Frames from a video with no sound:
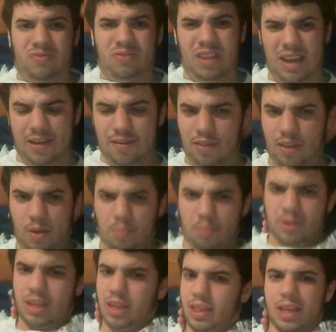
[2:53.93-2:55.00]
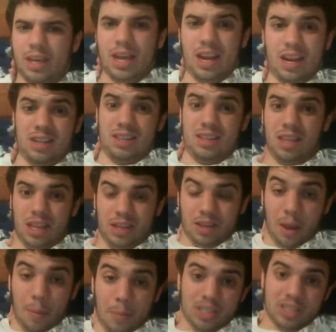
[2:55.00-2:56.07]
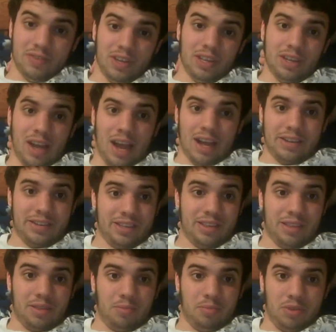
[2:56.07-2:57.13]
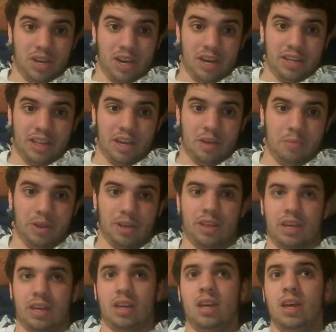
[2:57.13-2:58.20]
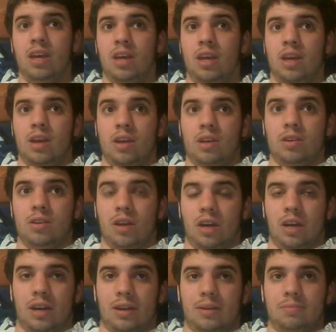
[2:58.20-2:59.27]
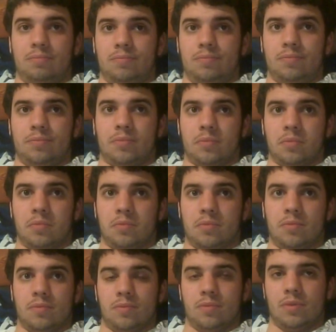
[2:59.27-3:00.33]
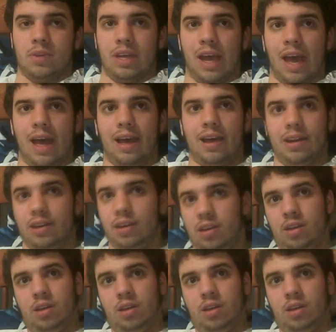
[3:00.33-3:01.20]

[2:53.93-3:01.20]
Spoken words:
Yeah, and they got a bunch of other guys that were kind of their big thing. You had